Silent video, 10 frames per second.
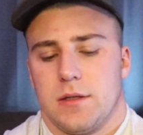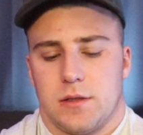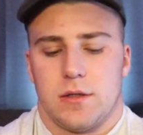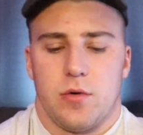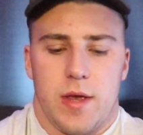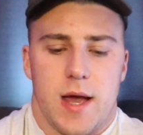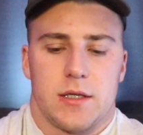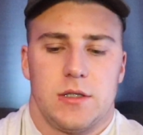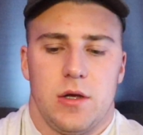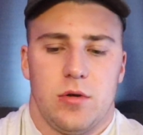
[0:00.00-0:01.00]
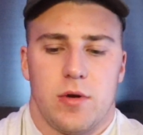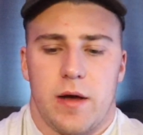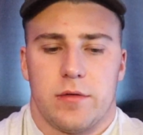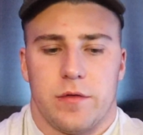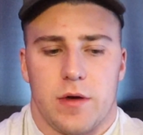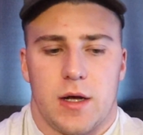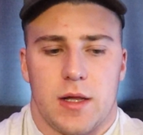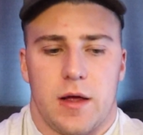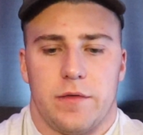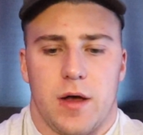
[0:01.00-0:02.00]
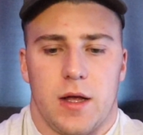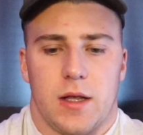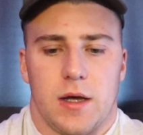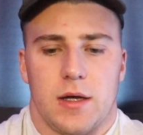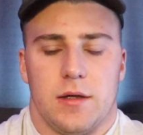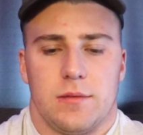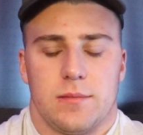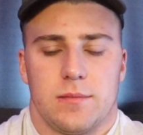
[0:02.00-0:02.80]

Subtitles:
So yes, you do have to find that fine line.